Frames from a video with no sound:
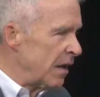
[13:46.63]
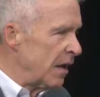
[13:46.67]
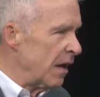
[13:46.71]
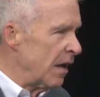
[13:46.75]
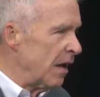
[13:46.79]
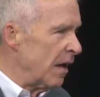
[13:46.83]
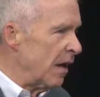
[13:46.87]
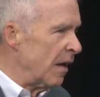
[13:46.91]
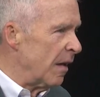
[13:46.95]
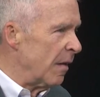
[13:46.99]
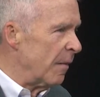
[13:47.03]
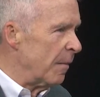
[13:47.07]

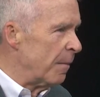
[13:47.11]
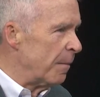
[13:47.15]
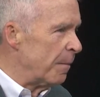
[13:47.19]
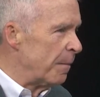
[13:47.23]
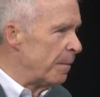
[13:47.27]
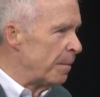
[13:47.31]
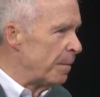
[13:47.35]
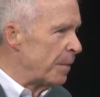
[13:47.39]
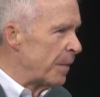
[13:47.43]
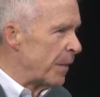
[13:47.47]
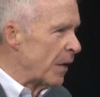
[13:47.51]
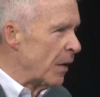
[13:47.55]
Um,
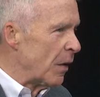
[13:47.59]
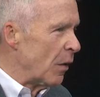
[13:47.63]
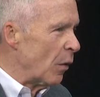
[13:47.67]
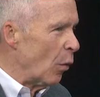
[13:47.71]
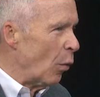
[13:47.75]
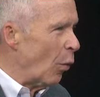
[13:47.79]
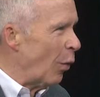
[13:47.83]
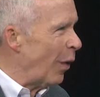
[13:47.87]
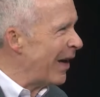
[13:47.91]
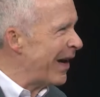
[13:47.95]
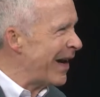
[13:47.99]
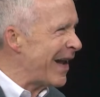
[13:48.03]

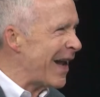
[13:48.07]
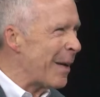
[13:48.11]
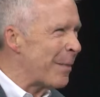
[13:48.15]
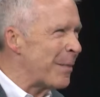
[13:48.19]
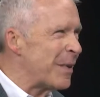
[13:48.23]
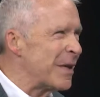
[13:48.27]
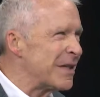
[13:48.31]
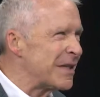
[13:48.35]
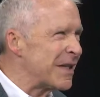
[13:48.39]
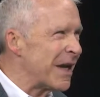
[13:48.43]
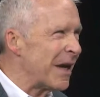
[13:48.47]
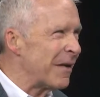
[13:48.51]
what
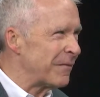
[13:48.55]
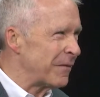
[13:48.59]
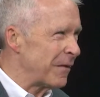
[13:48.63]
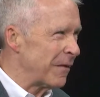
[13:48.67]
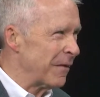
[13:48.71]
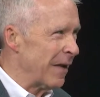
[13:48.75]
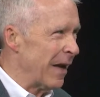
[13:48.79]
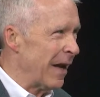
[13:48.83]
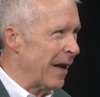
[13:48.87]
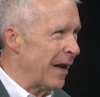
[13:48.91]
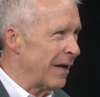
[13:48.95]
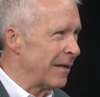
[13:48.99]
happens after
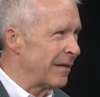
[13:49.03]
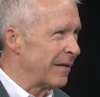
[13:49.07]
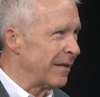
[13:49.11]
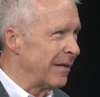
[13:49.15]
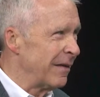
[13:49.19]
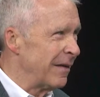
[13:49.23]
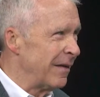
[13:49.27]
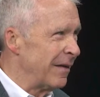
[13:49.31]
that?